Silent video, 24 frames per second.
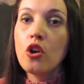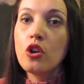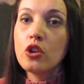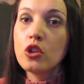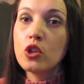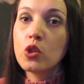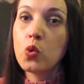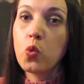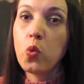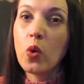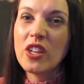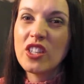
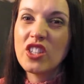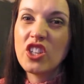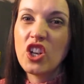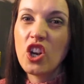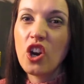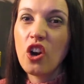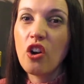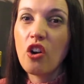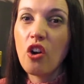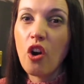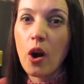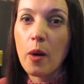twisted
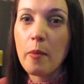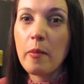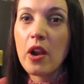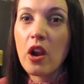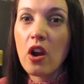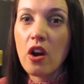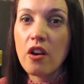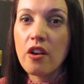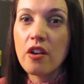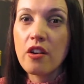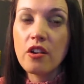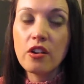her arm and
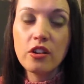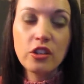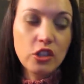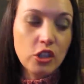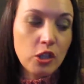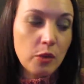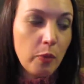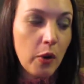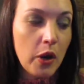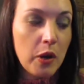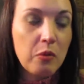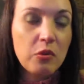hurted her to
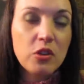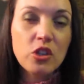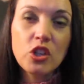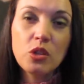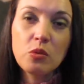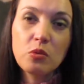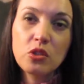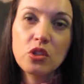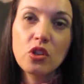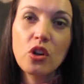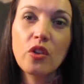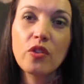the point where she
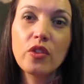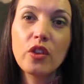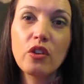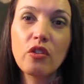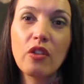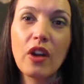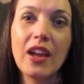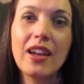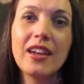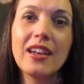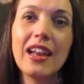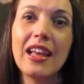was on the
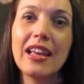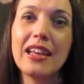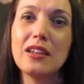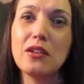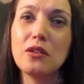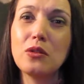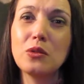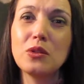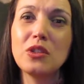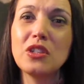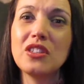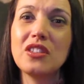ground, like,
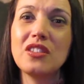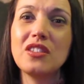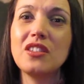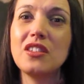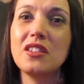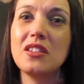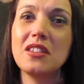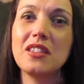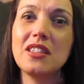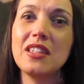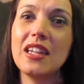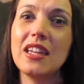oh, just
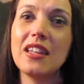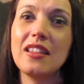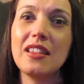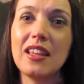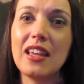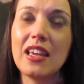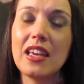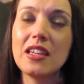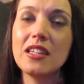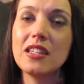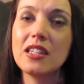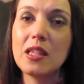take the
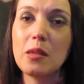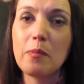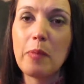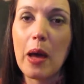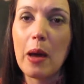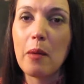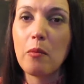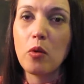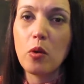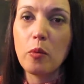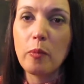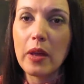keys to the
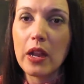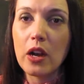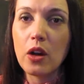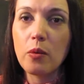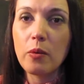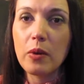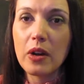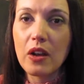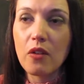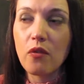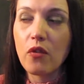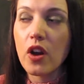Batmobile or
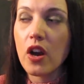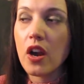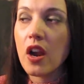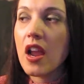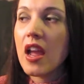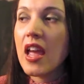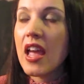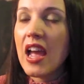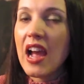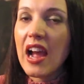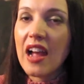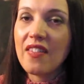whatever,
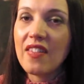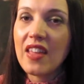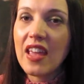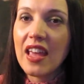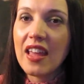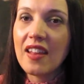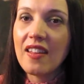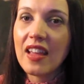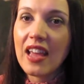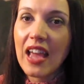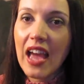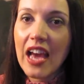and
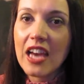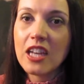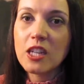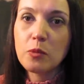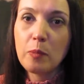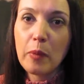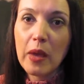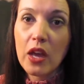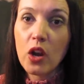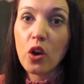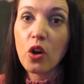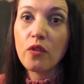then the guy
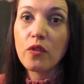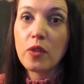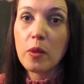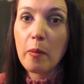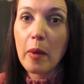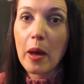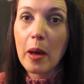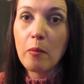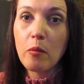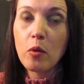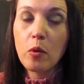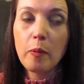sped off in the
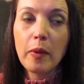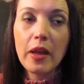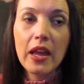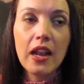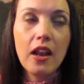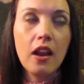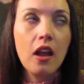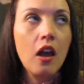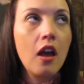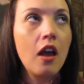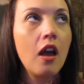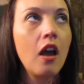Batmobile,